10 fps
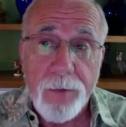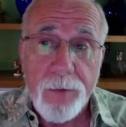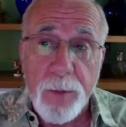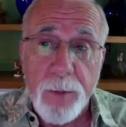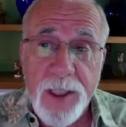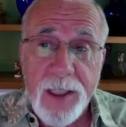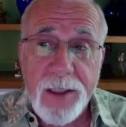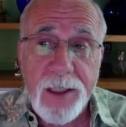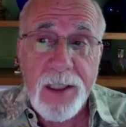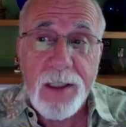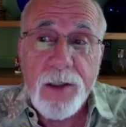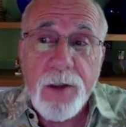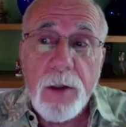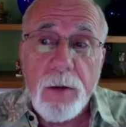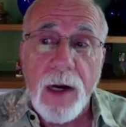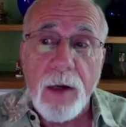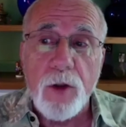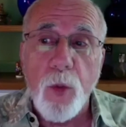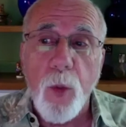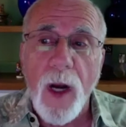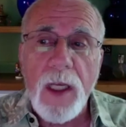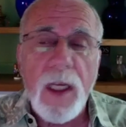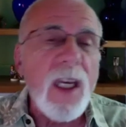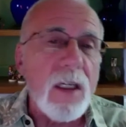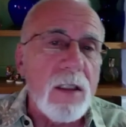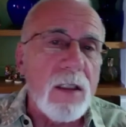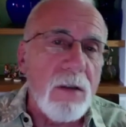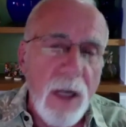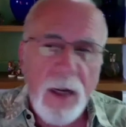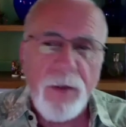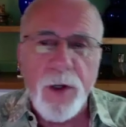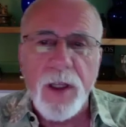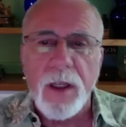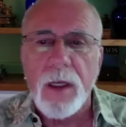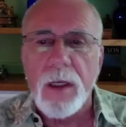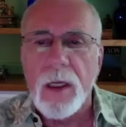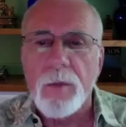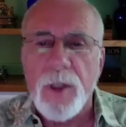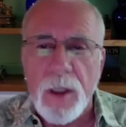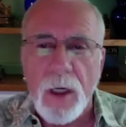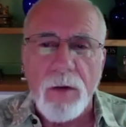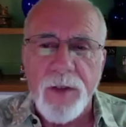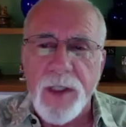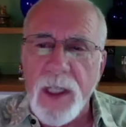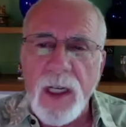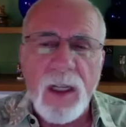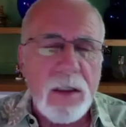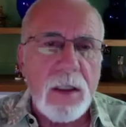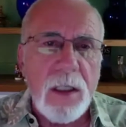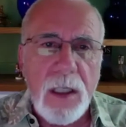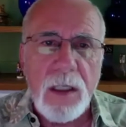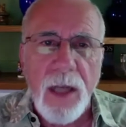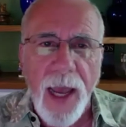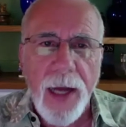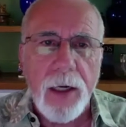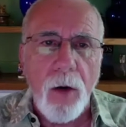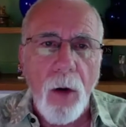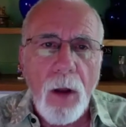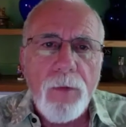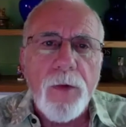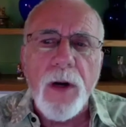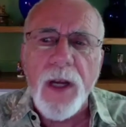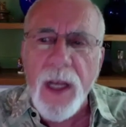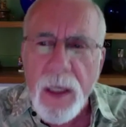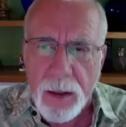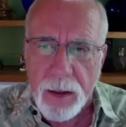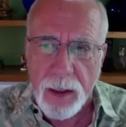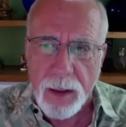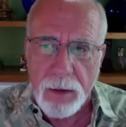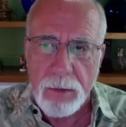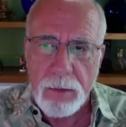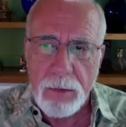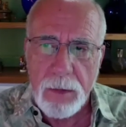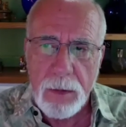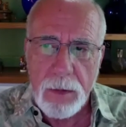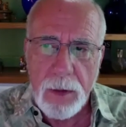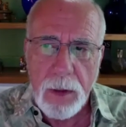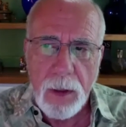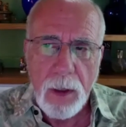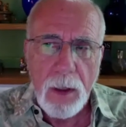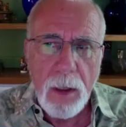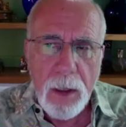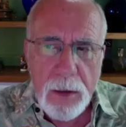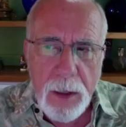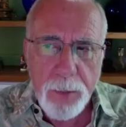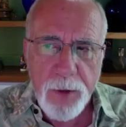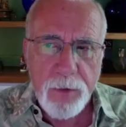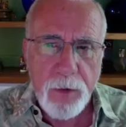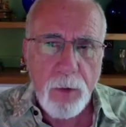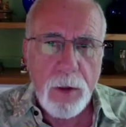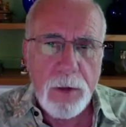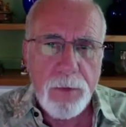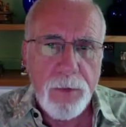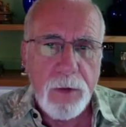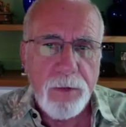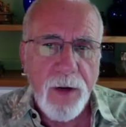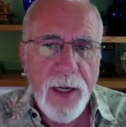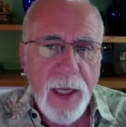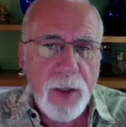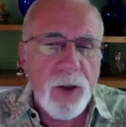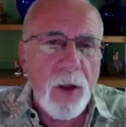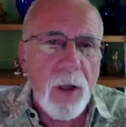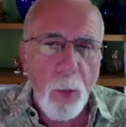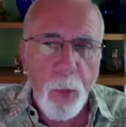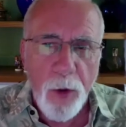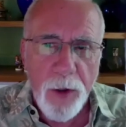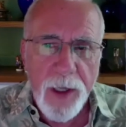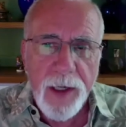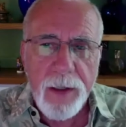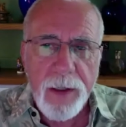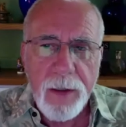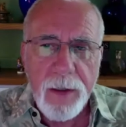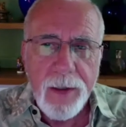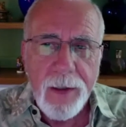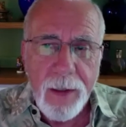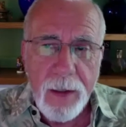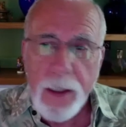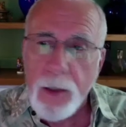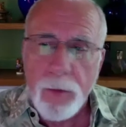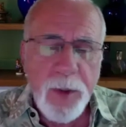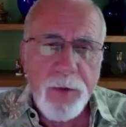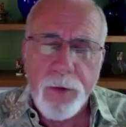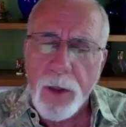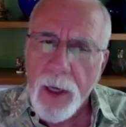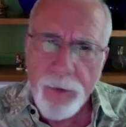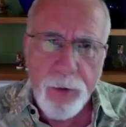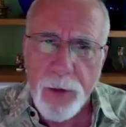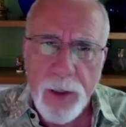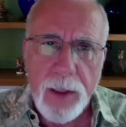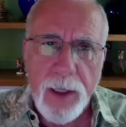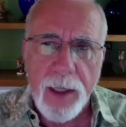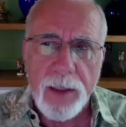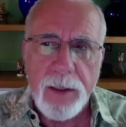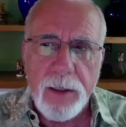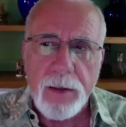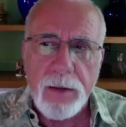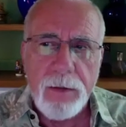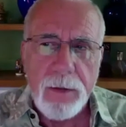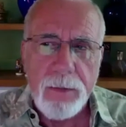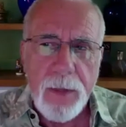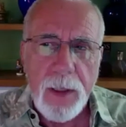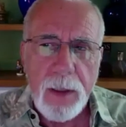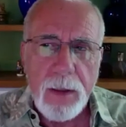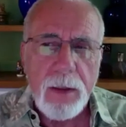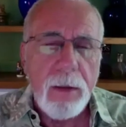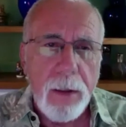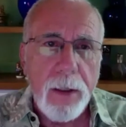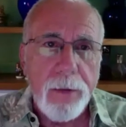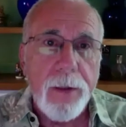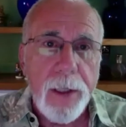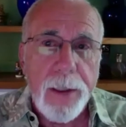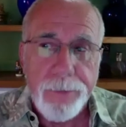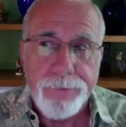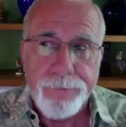From 16 to around 20, he can do everything himself, and he doesn't need Dad at all for anything. Except, of course, for financial help when needed, and he will be forever indebted to you. Literally.